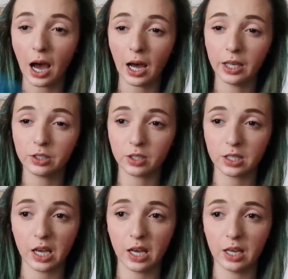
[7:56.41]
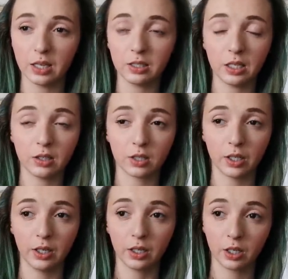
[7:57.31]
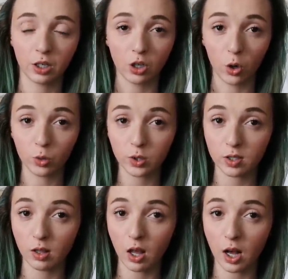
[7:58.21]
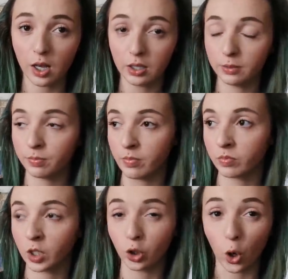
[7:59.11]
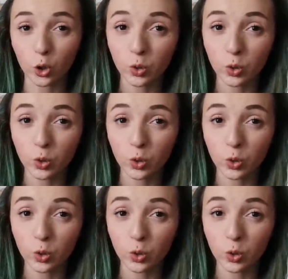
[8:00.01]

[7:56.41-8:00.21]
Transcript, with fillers: I just say either go to a salon, go